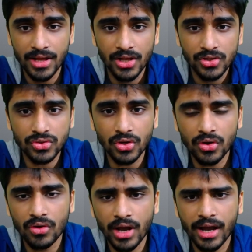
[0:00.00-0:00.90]

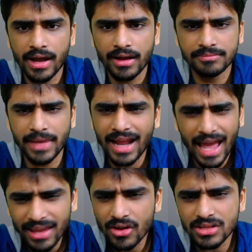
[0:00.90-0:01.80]
So, and
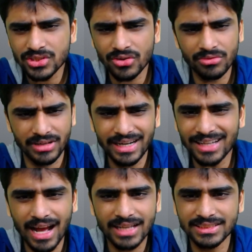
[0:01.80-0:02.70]
I also
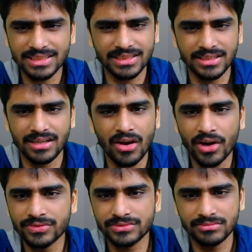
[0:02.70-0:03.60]
didn't ask a
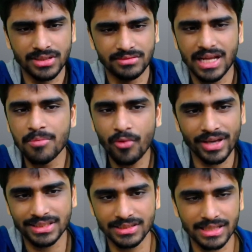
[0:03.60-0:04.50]
lot of dumb
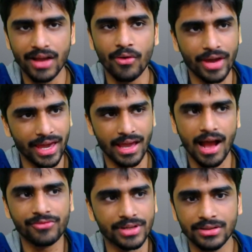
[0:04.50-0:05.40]
questions like, okay,
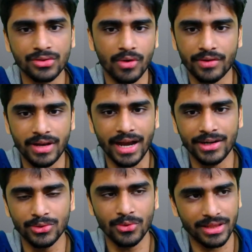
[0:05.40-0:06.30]
after this, what will I
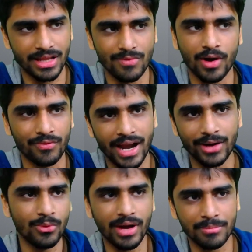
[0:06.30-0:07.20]
do? And then what will I
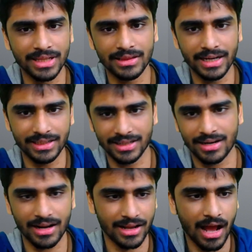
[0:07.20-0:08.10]
do 1 month
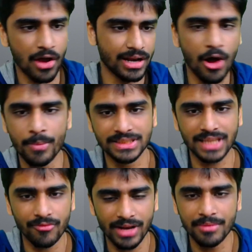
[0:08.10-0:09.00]
later? How much
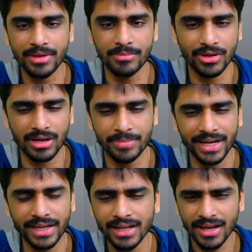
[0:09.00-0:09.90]
time will I be able to
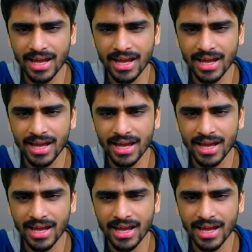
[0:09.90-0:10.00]
complete it?